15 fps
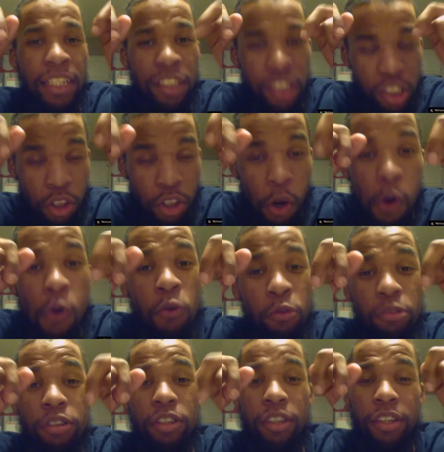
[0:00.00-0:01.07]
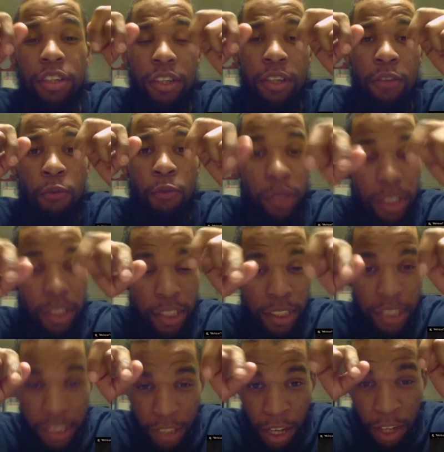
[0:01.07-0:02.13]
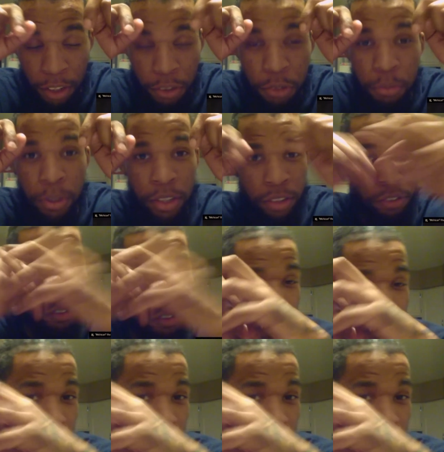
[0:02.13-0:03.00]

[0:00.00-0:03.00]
stone with this documentary.